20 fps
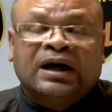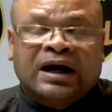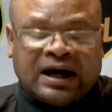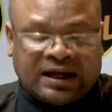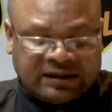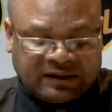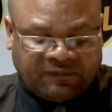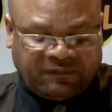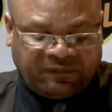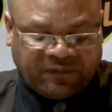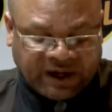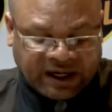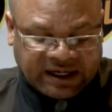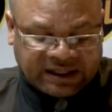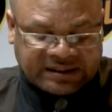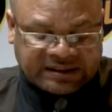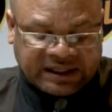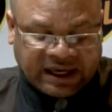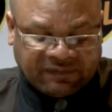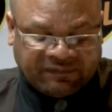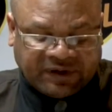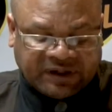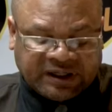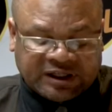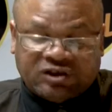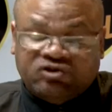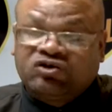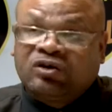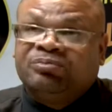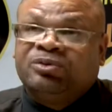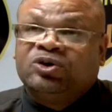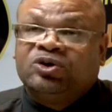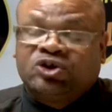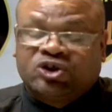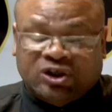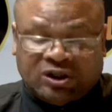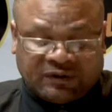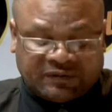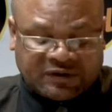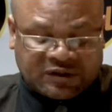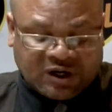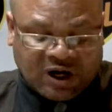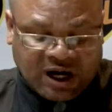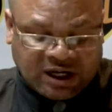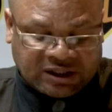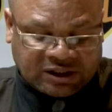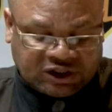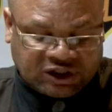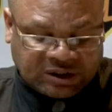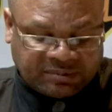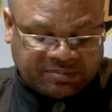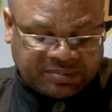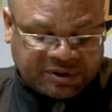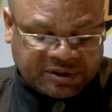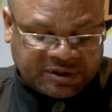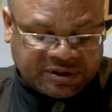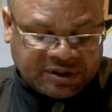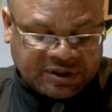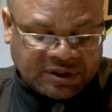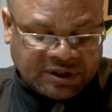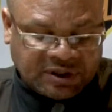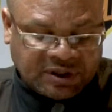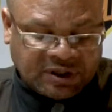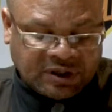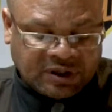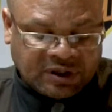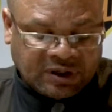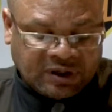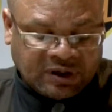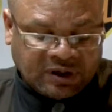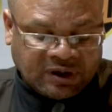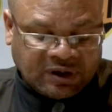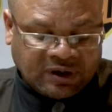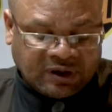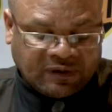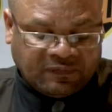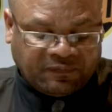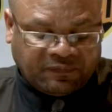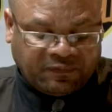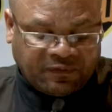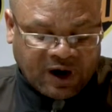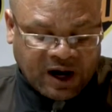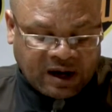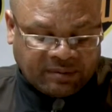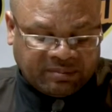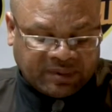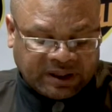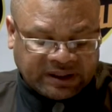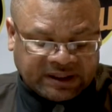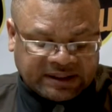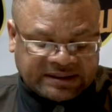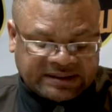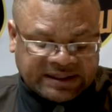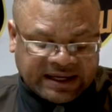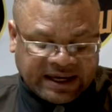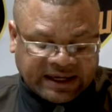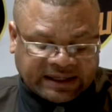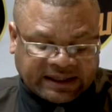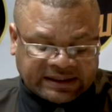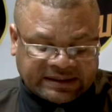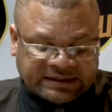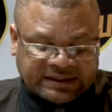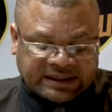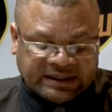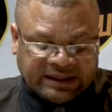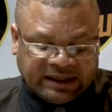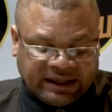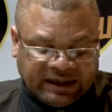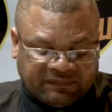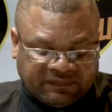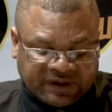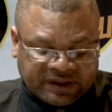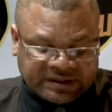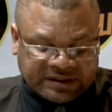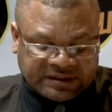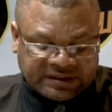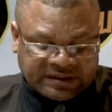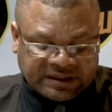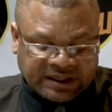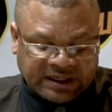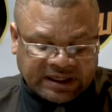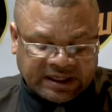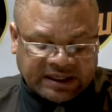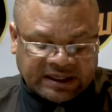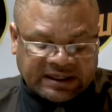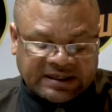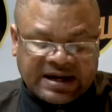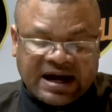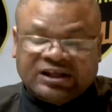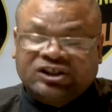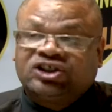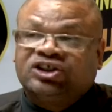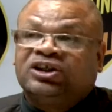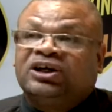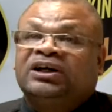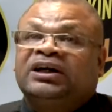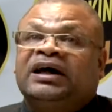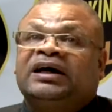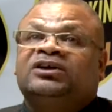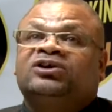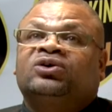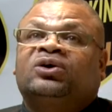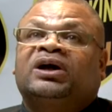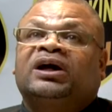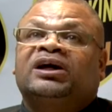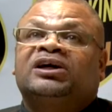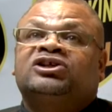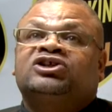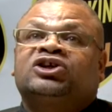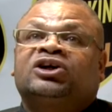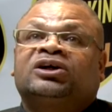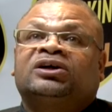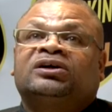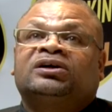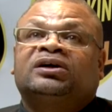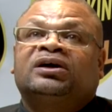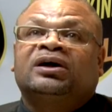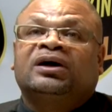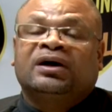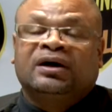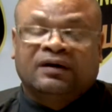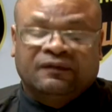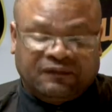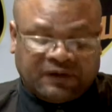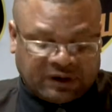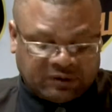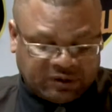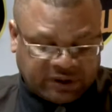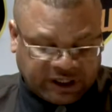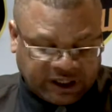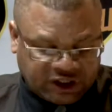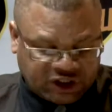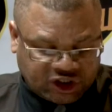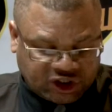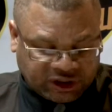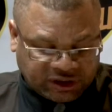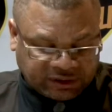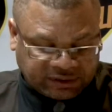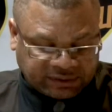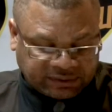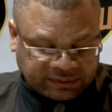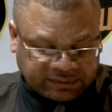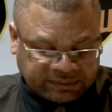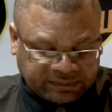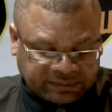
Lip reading: and the first ever distribution of scholarships from the St. Kitts and Nevis National Education Foundation.